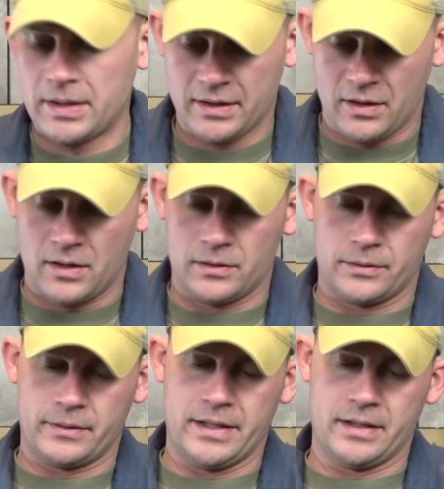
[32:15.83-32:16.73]
my
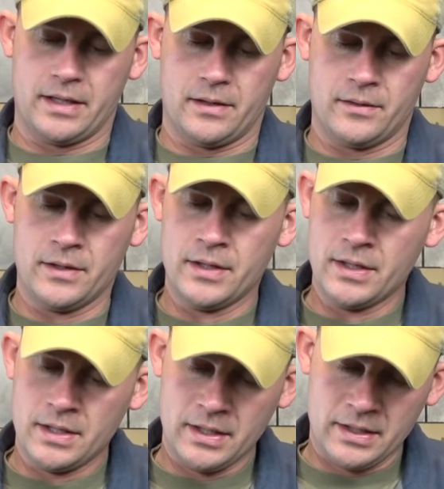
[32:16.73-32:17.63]
collar right now.
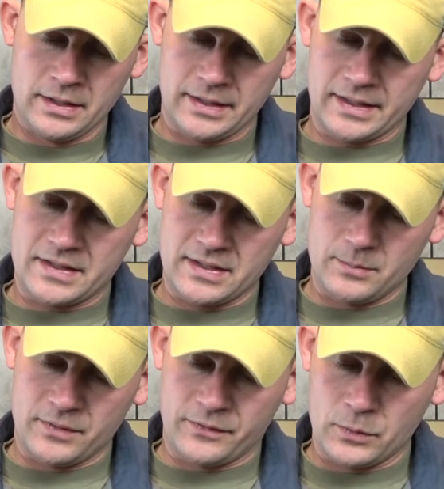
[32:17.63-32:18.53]
Like I
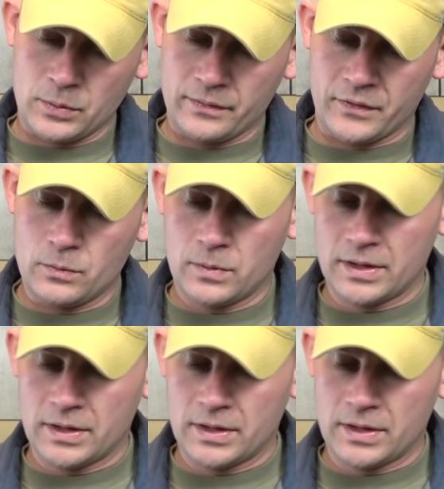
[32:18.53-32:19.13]
said before, if you